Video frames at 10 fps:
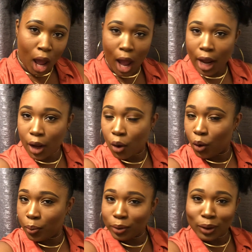I
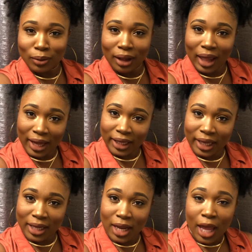hope you like
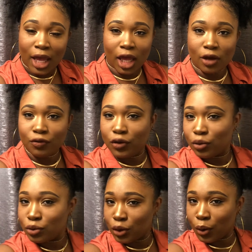it. If
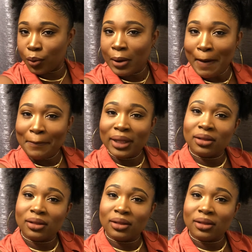you do,